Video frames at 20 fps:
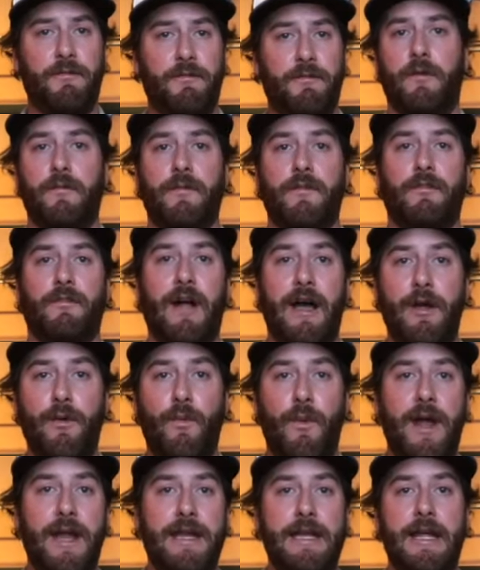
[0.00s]
you know,
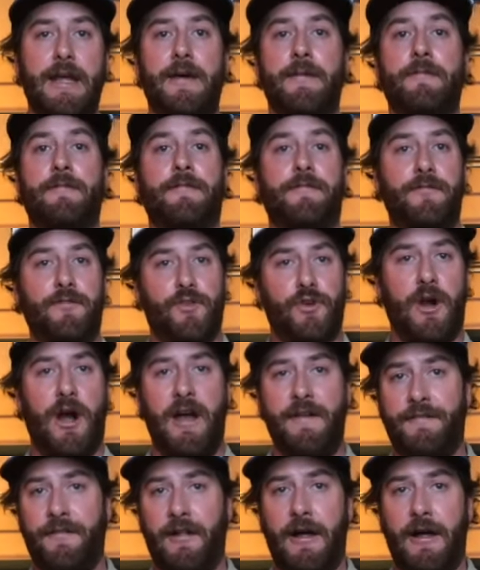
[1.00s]
lightweight nymph,
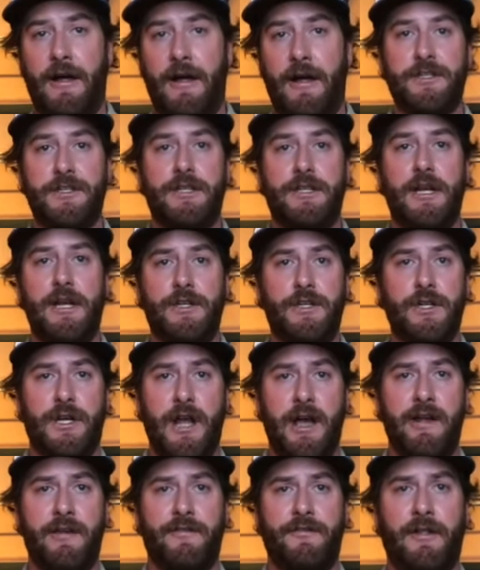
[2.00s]
dry fly presentation
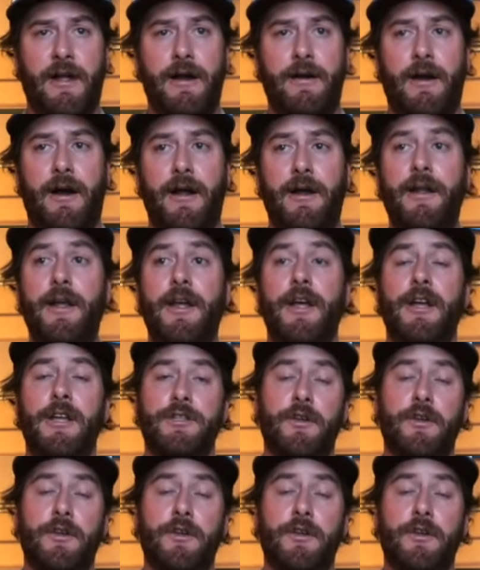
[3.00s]
kind of fly rod.